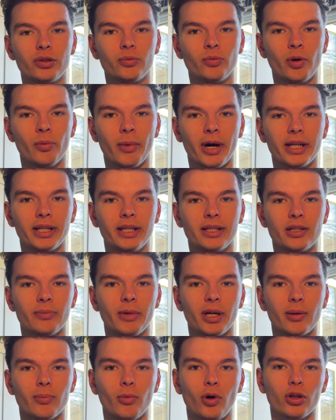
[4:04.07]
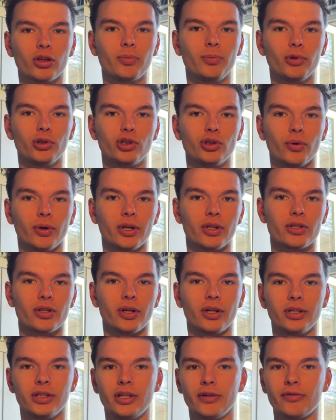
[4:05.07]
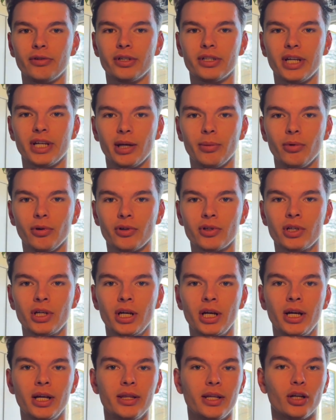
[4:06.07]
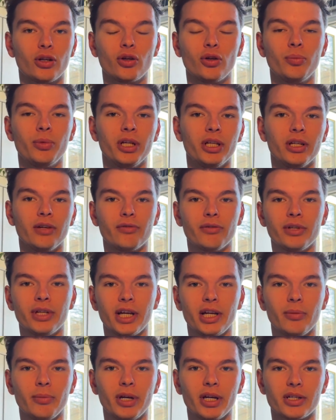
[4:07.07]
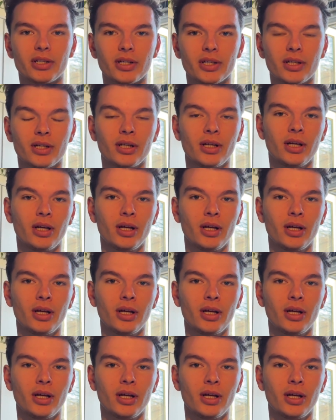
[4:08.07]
we might need to make multiple joins on different tables that could be in different databases.